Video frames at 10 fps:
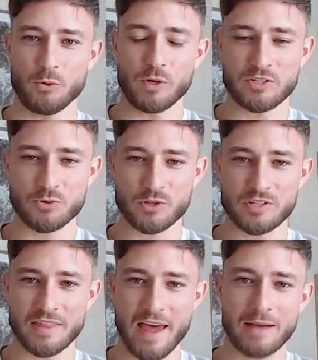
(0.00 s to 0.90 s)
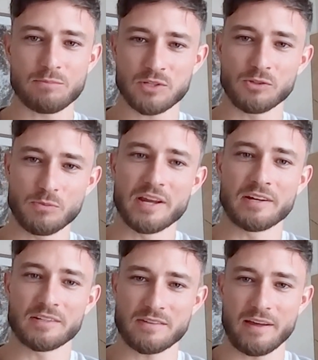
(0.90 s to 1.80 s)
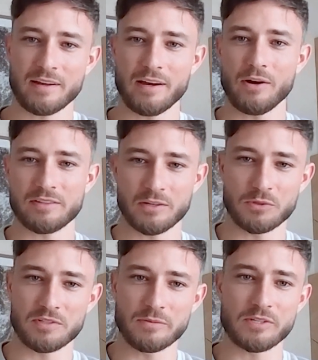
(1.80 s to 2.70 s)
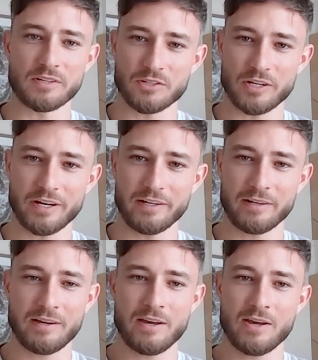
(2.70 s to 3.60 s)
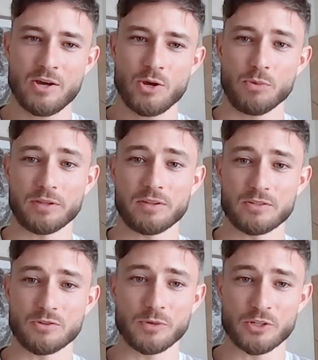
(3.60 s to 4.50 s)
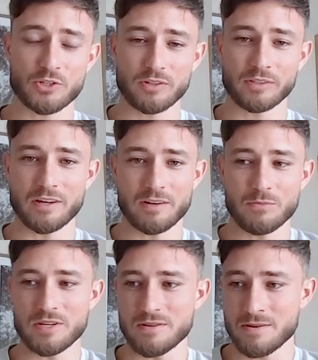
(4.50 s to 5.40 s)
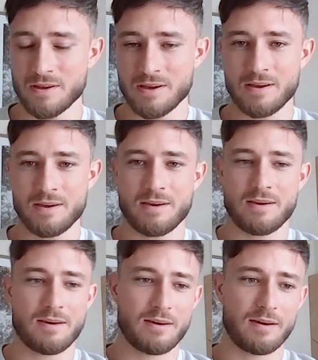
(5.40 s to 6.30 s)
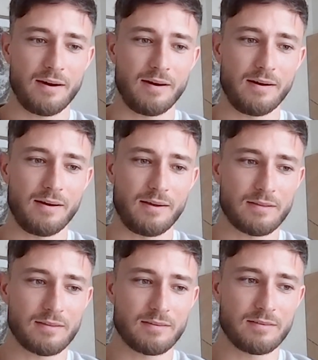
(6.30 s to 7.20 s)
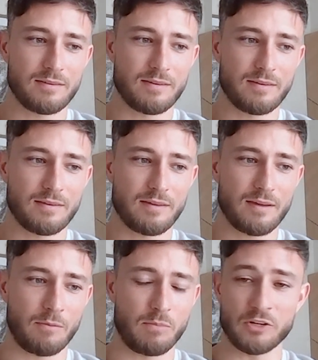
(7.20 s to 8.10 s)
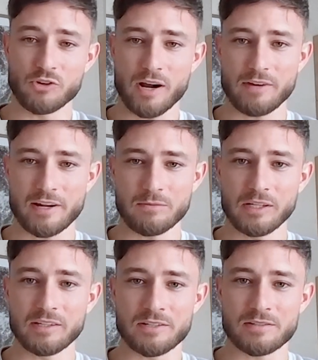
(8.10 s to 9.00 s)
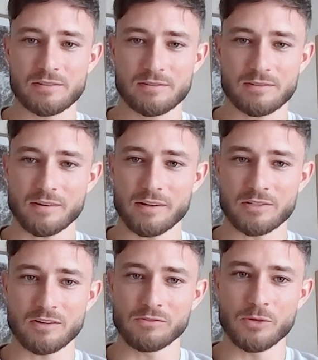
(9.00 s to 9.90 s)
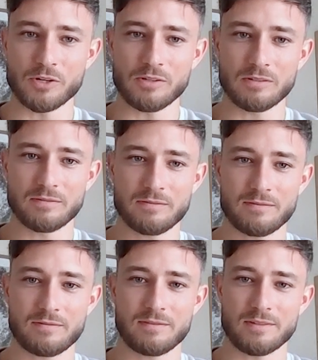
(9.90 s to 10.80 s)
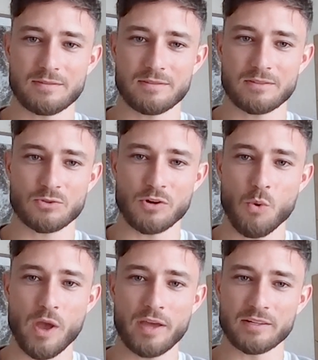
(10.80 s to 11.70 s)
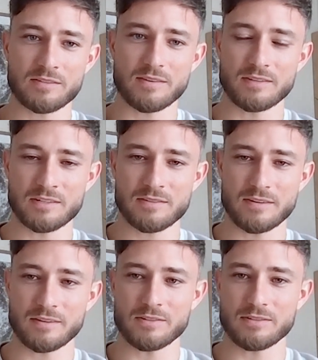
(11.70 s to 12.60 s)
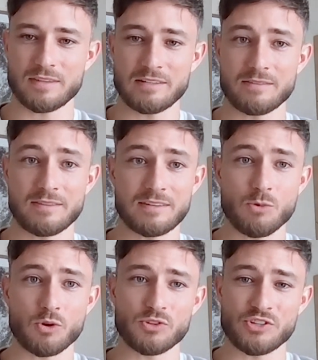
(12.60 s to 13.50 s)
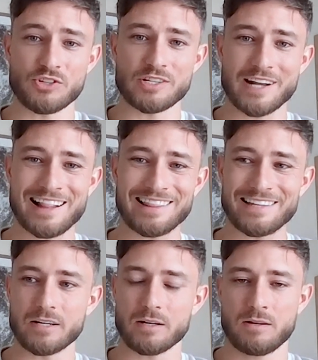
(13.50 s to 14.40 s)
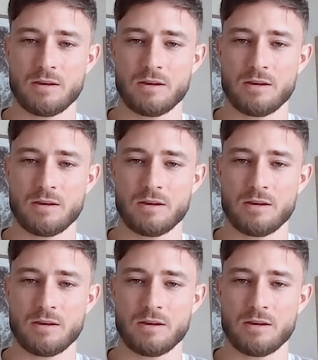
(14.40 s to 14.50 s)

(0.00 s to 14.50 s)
sort of seeing the absolute beginnings of that now, I think, with DeepSeek in China. But there's almost certainly going to be a big drive out of the Middle East to create a sovereign model. The sort of awareness that this thing is, these models is just a clear